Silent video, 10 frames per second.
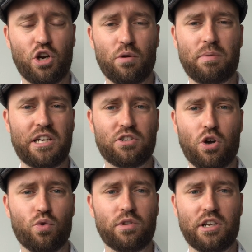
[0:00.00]
being
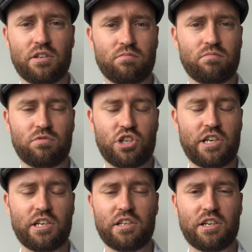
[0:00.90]
told that
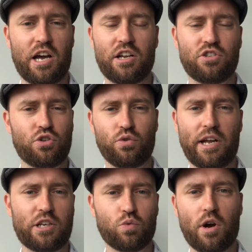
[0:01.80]
she can't do
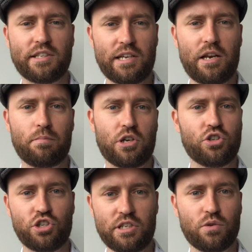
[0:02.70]
X, Y, Z because
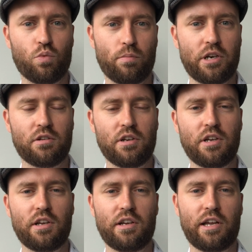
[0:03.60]
she's a woman.
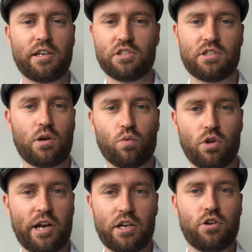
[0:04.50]
And she's like, well,
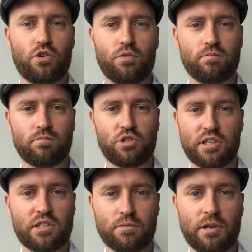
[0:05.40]
I can do
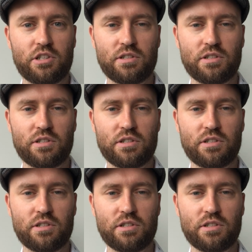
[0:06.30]
just as much